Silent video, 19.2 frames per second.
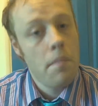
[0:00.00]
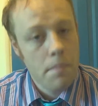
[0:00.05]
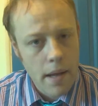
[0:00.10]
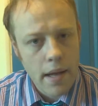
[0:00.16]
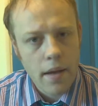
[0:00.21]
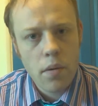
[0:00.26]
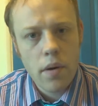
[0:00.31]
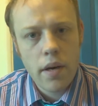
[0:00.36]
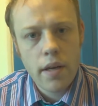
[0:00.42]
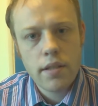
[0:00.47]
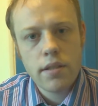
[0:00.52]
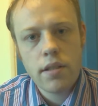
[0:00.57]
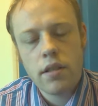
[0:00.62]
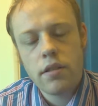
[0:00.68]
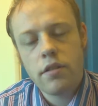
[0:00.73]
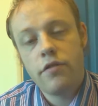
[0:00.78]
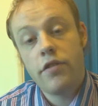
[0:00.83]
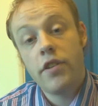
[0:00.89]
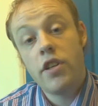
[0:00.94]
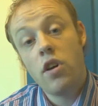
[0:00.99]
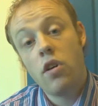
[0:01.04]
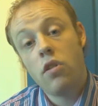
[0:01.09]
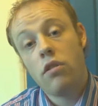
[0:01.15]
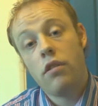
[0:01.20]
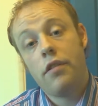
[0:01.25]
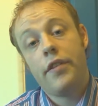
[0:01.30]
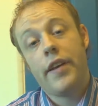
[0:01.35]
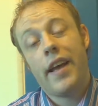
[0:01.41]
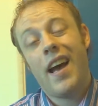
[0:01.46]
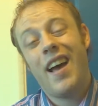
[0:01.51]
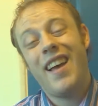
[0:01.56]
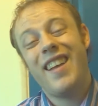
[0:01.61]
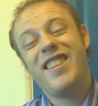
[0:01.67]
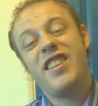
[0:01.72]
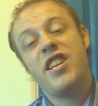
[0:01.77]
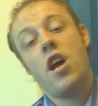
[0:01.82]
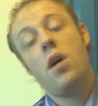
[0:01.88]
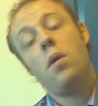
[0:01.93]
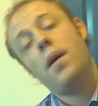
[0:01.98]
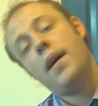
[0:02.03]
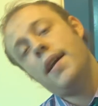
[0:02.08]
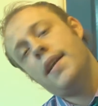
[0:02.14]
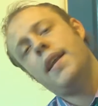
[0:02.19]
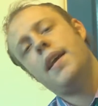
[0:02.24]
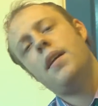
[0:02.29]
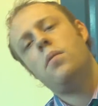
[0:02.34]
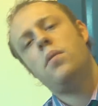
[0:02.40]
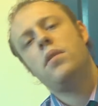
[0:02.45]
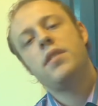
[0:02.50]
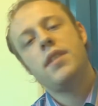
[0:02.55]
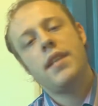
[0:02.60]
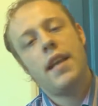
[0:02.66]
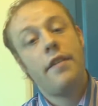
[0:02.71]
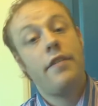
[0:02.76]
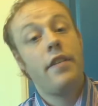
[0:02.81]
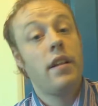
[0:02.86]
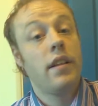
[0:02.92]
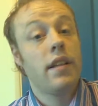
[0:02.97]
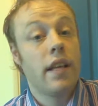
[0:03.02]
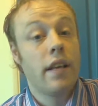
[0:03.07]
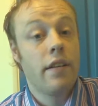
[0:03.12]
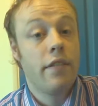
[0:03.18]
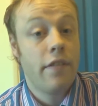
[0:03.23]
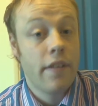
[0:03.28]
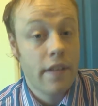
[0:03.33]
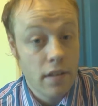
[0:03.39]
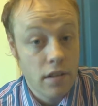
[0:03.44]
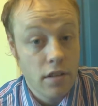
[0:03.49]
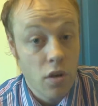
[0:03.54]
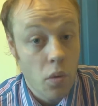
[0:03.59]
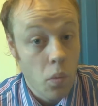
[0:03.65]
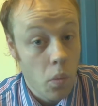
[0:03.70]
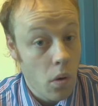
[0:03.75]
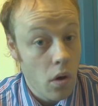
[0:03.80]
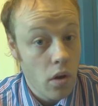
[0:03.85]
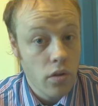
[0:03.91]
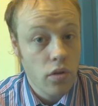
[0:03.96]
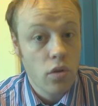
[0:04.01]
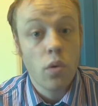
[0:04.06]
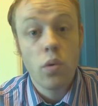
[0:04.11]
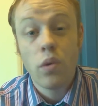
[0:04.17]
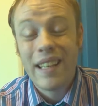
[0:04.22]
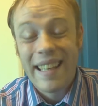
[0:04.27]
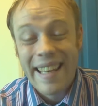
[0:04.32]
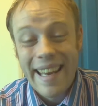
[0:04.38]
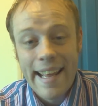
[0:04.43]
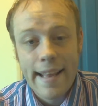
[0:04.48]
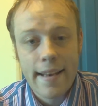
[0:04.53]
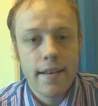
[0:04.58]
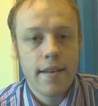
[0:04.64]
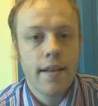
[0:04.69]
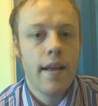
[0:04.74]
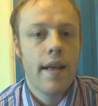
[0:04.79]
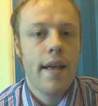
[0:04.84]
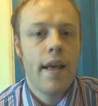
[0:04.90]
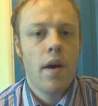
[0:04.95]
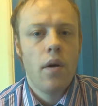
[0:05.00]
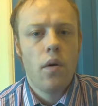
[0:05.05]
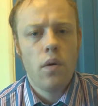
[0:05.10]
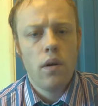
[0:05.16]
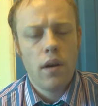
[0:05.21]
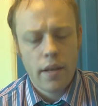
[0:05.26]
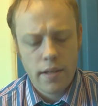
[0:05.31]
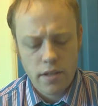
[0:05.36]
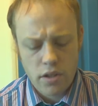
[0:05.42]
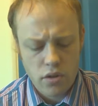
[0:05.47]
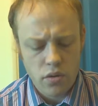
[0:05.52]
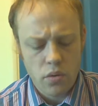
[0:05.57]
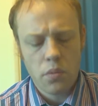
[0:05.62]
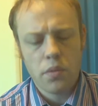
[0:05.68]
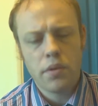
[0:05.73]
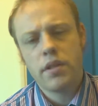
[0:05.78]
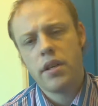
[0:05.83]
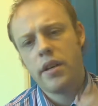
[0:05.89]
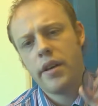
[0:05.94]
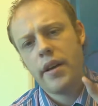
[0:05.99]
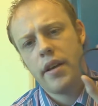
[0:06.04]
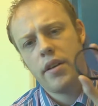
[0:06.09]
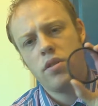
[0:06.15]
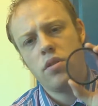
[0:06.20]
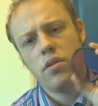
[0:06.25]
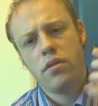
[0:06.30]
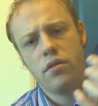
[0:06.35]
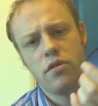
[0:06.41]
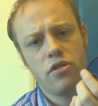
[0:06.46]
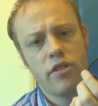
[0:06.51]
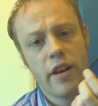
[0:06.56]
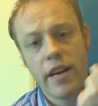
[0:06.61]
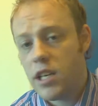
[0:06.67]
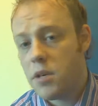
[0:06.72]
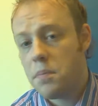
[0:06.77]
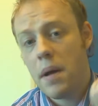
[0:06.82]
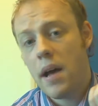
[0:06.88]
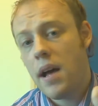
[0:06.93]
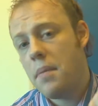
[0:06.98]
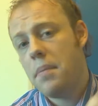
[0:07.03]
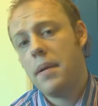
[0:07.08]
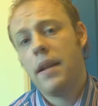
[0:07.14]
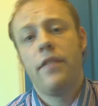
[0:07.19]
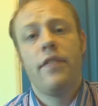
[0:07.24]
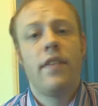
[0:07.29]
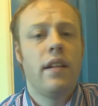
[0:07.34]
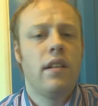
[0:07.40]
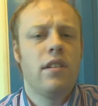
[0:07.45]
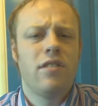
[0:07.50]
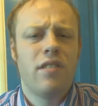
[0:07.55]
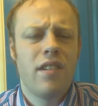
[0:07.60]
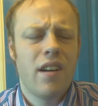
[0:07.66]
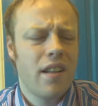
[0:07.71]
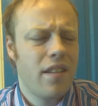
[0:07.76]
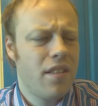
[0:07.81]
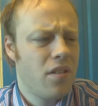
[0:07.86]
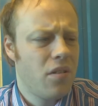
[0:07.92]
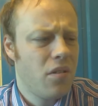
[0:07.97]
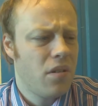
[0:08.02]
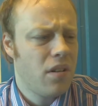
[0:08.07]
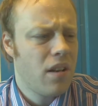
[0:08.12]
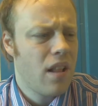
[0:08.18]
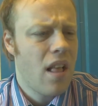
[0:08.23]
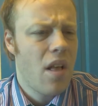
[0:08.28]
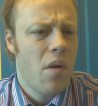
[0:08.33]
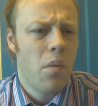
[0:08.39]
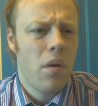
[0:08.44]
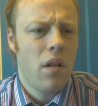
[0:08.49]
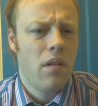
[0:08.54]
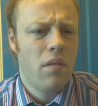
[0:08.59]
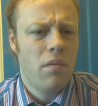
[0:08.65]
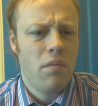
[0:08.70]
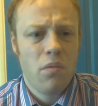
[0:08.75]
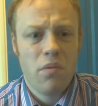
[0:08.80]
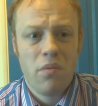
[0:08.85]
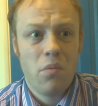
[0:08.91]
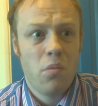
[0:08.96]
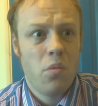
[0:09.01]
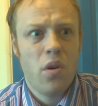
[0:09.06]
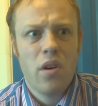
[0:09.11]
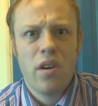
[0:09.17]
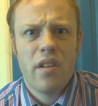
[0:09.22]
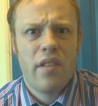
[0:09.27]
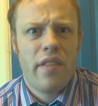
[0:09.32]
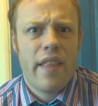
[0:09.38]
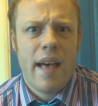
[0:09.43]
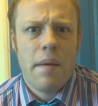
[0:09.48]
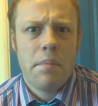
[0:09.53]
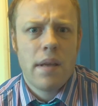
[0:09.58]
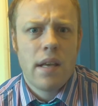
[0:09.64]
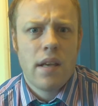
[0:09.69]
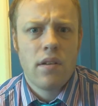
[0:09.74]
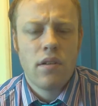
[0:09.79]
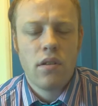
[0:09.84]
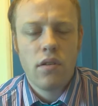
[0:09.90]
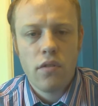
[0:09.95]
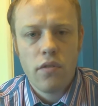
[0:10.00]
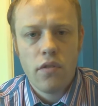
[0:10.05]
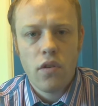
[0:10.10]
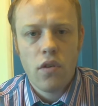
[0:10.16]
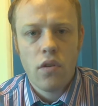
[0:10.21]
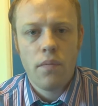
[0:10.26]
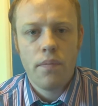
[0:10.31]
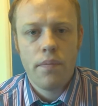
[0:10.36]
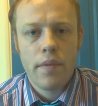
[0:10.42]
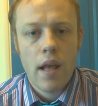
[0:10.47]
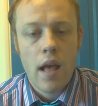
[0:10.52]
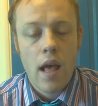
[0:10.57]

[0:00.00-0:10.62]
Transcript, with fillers: Back when I started photography, I had no idea what an FLD filter was or did. All I saw was a sort of strange purpley filter and I thought, well, what can that be used for?